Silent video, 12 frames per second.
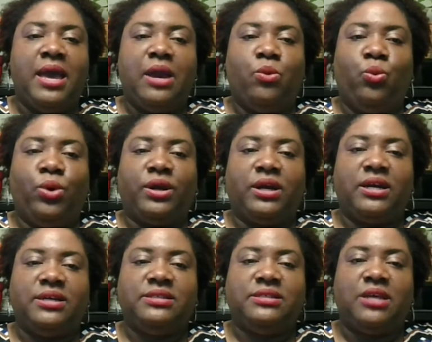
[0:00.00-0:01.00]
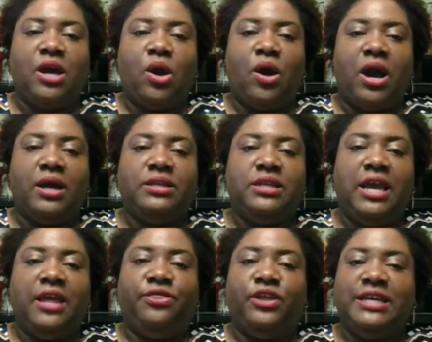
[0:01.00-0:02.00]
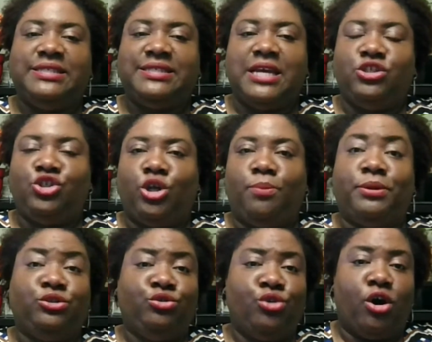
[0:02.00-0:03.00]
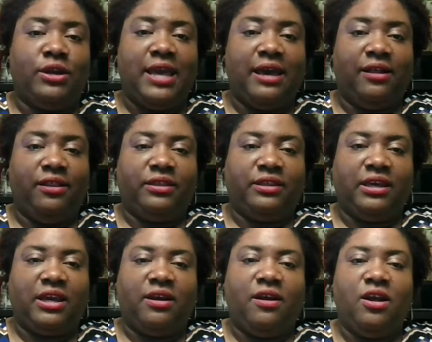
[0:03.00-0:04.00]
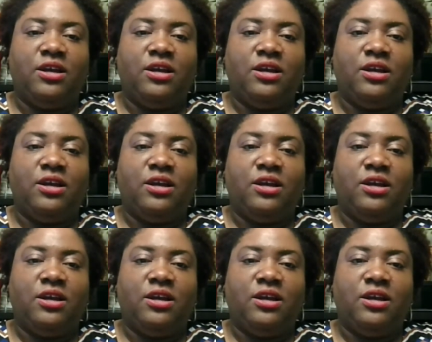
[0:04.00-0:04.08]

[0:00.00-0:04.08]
Workers in the essential but non-healthcare